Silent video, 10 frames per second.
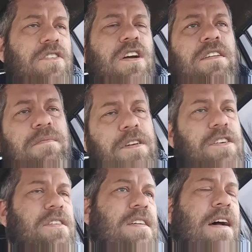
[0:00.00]

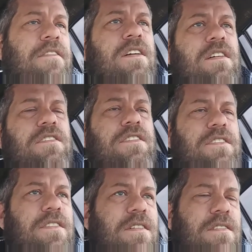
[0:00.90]
transmission's having
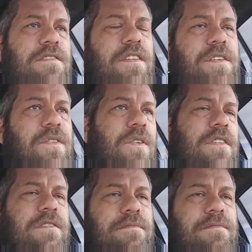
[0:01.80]
issues in this vehicle.